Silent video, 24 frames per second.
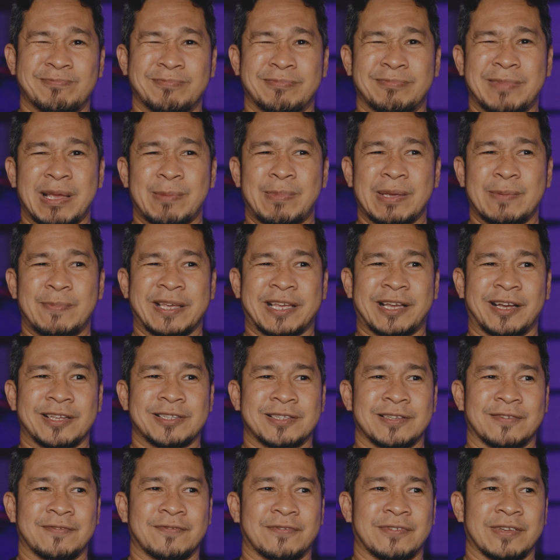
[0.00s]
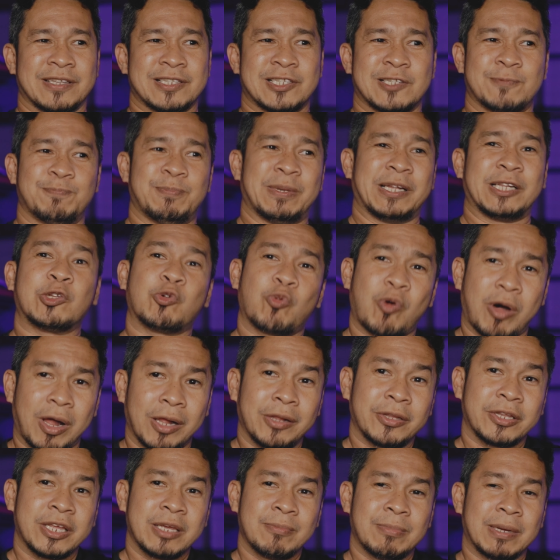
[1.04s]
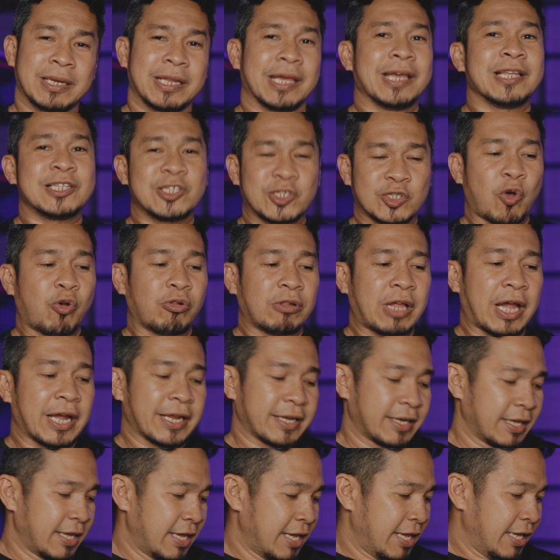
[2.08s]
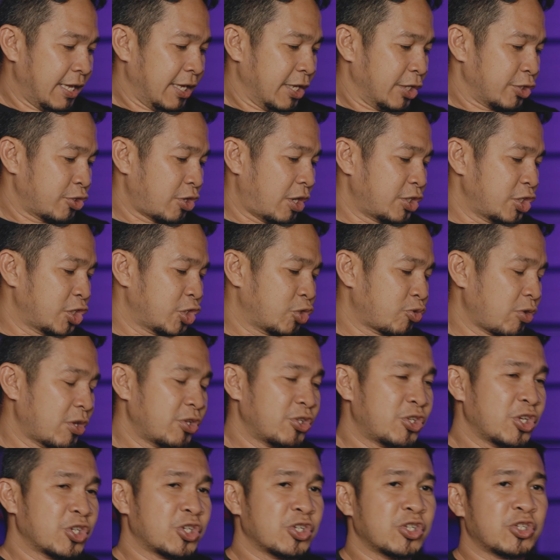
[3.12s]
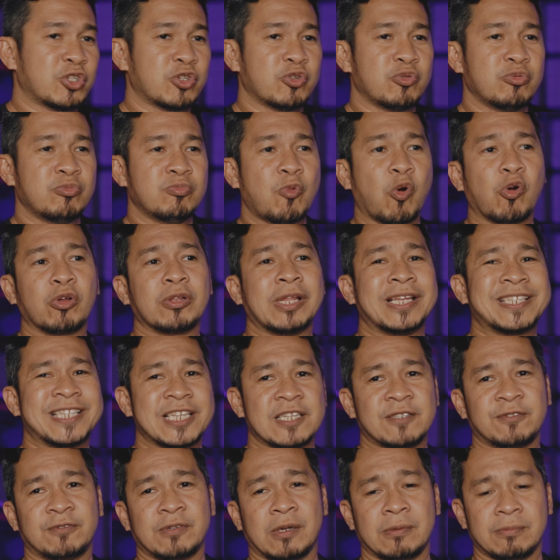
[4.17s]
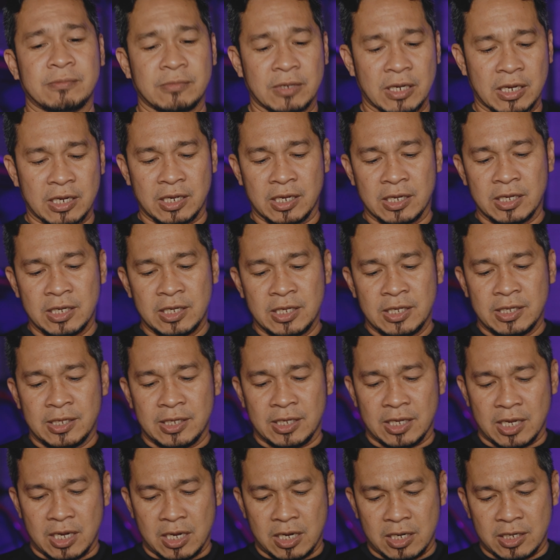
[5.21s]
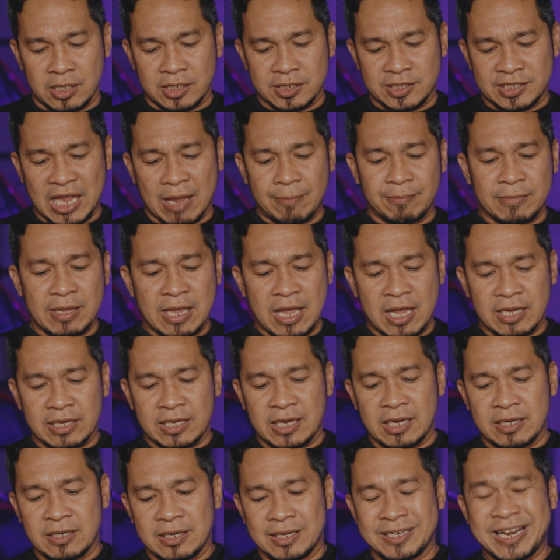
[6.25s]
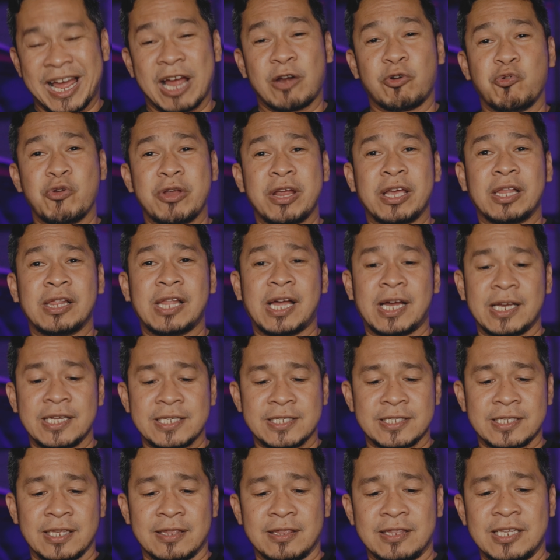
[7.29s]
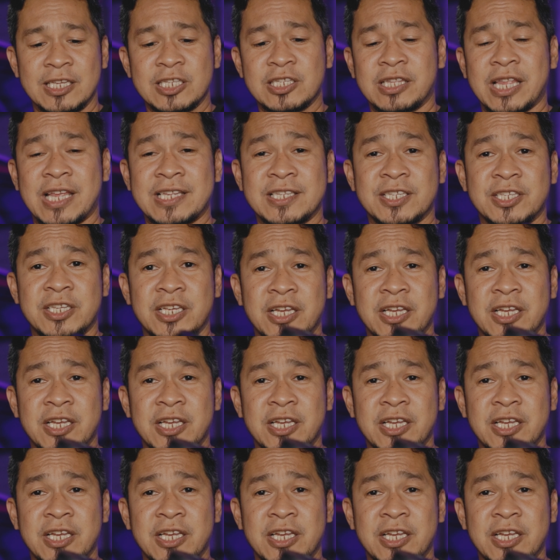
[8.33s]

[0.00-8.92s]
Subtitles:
Maybe because of its build quality, but it's so light. So I just transitioned to more lenses from Samyang, and then I realized that this lens